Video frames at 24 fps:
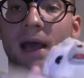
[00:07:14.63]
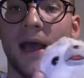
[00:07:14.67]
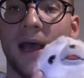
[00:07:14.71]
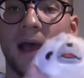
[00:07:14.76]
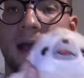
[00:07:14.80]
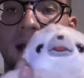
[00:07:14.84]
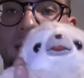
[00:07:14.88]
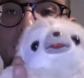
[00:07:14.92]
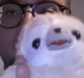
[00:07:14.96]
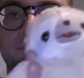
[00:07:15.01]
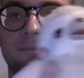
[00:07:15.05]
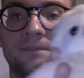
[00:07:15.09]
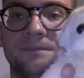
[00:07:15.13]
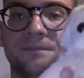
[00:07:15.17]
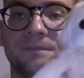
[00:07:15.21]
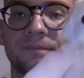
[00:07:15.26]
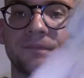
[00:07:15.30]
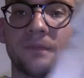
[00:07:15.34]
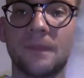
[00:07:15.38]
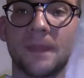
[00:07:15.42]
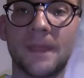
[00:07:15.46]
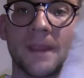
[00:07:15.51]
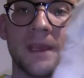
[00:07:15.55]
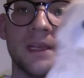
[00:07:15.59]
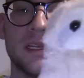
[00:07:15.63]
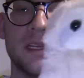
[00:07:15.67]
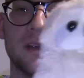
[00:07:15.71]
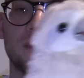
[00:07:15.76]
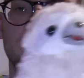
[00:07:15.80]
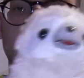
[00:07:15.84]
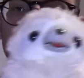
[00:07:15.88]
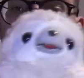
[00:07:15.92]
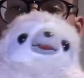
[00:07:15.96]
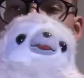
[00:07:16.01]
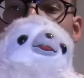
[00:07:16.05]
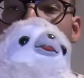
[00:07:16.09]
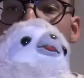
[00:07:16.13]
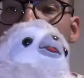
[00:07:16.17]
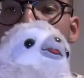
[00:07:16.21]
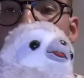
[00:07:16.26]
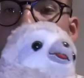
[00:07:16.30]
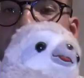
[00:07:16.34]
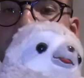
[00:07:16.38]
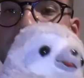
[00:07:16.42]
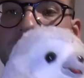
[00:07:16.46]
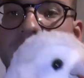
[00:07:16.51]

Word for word: Um, in different colours.